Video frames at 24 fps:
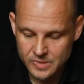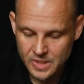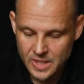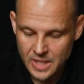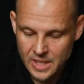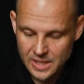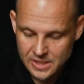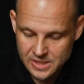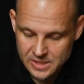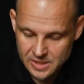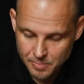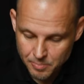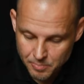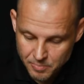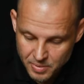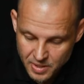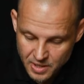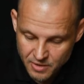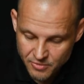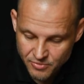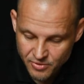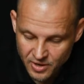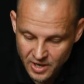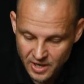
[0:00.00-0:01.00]
That's a
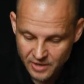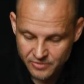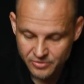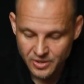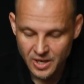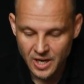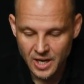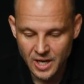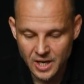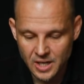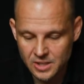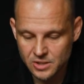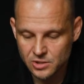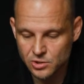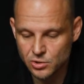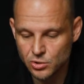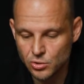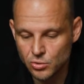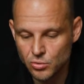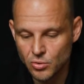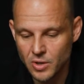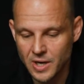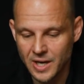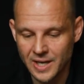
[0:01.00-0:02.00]

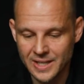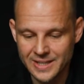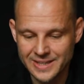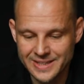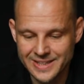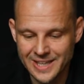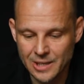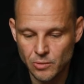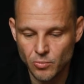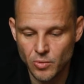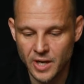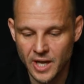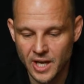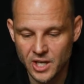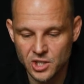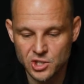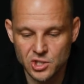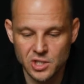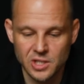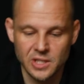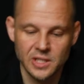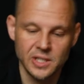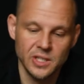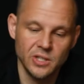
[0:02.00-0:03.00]
P5R2, and that one
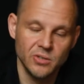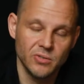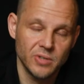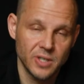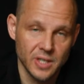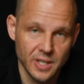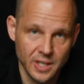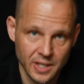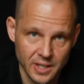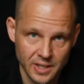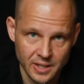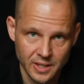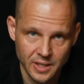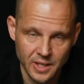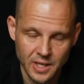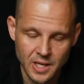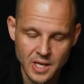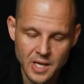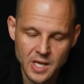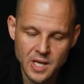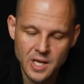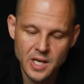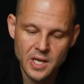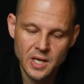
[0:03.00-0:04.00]
actually you can
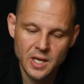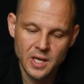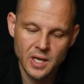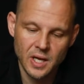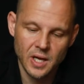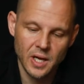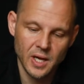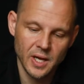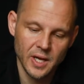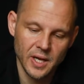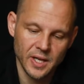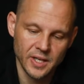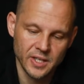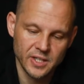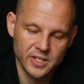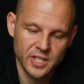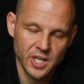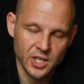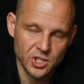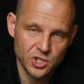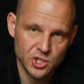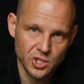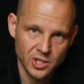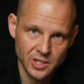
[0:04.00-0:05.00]

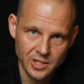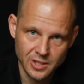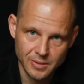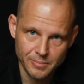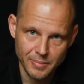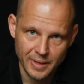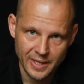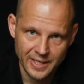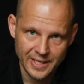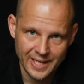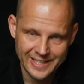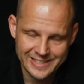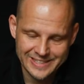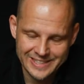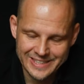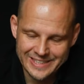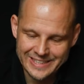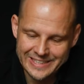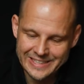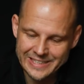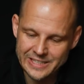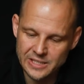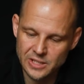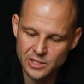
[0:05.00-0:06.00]
attach a little
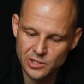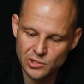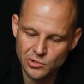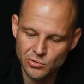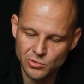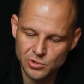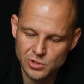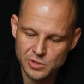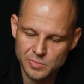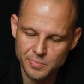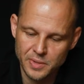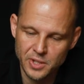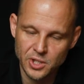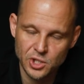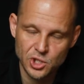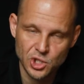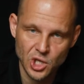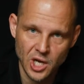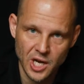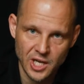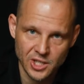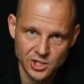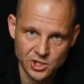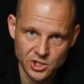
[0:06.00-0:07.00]
magnetic USB
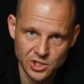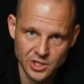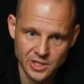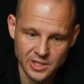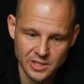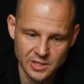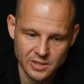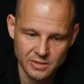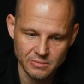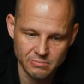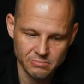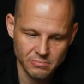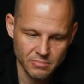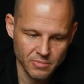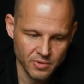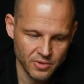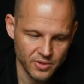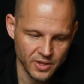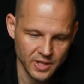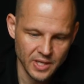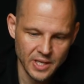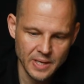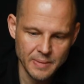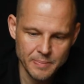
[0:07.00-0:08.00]
charging
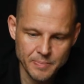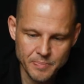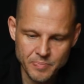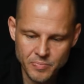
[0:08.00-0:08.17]
thingy,